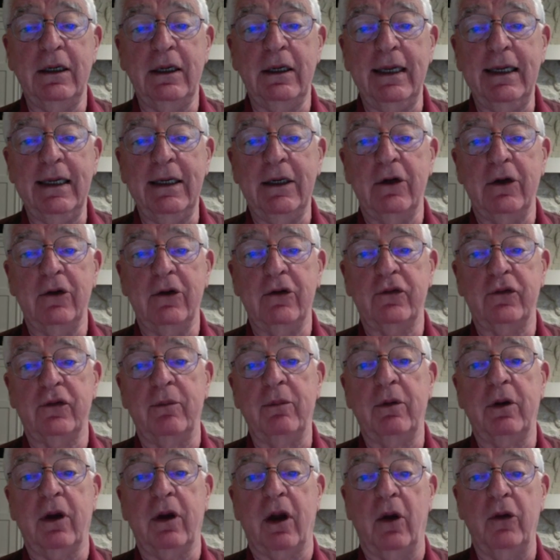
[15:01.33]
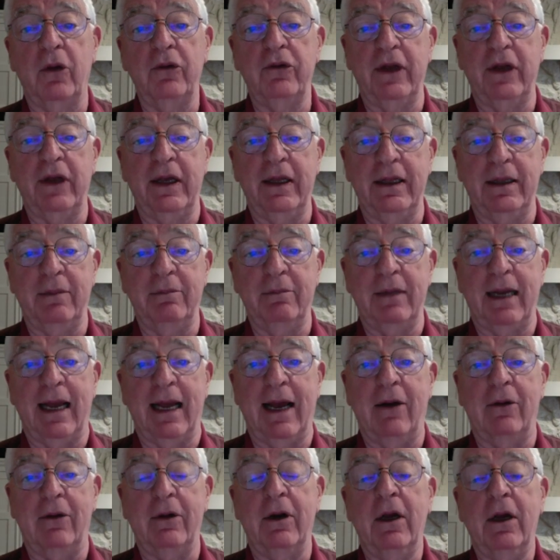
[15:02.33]
leaders from closing them
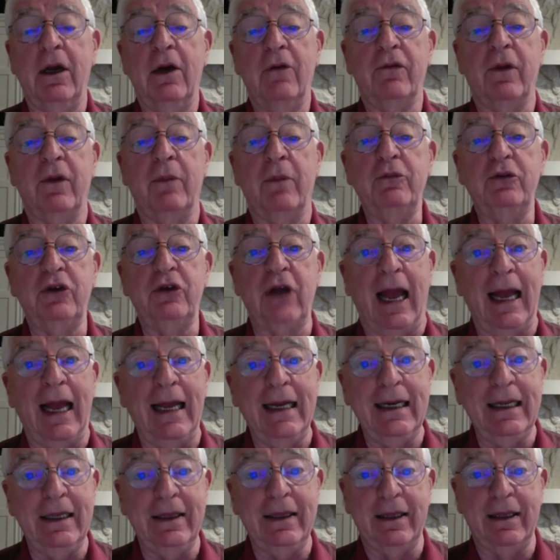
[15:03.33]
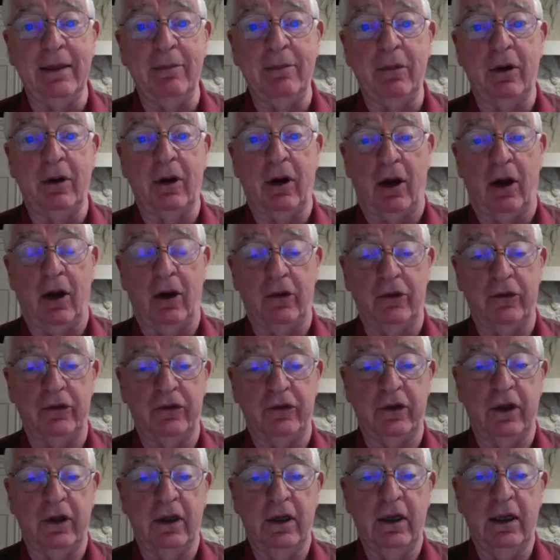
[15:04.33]
down, from chaining them closed
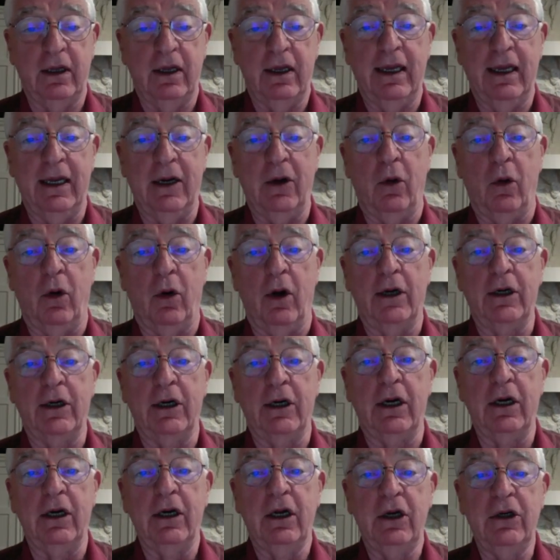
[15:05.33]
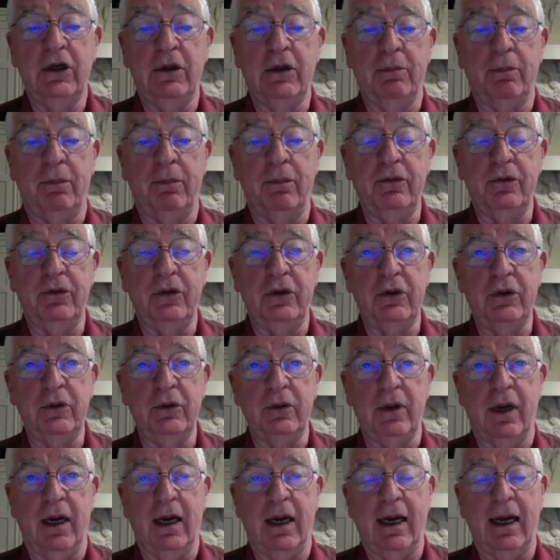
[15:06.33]
in order
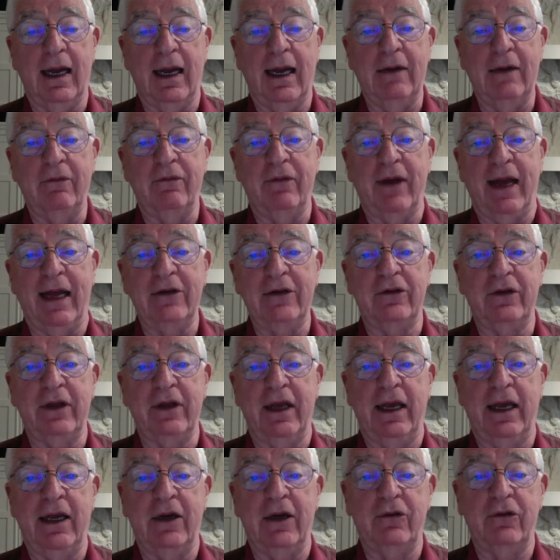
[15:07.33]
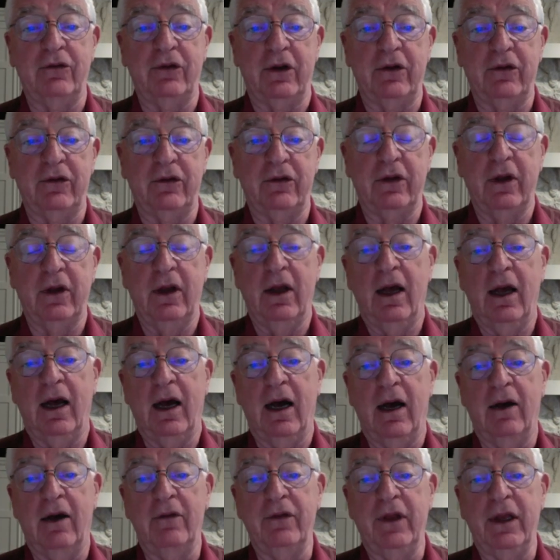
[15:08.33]
to advance the interests
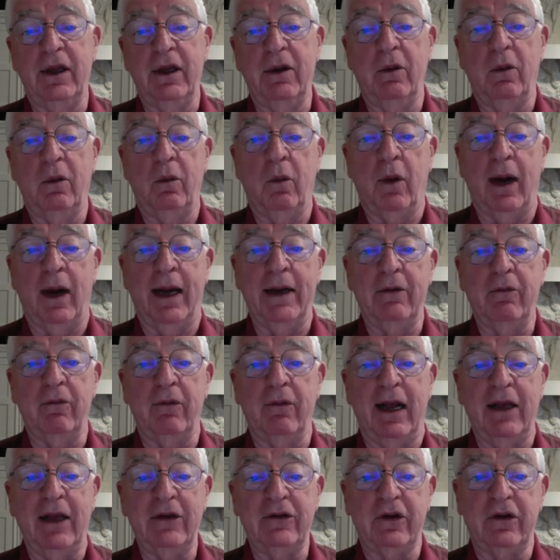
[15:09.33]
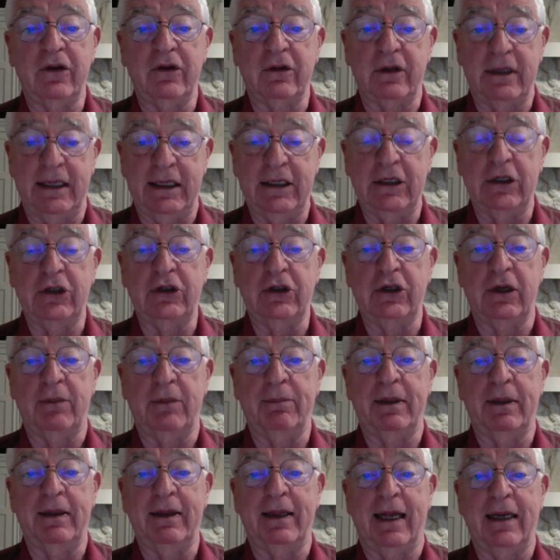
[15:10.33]
of the white racist leadership
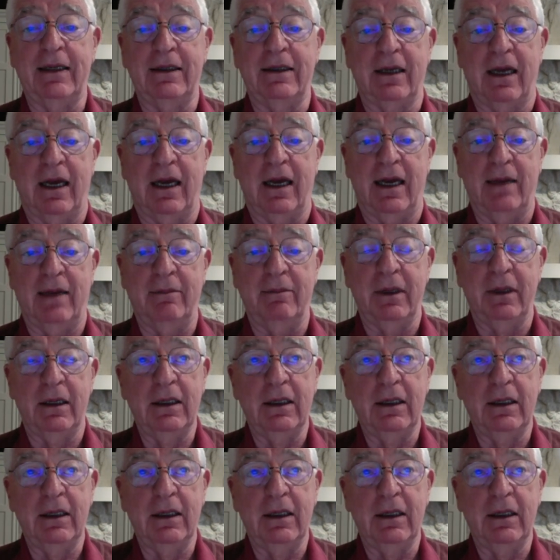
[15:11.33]
at that time.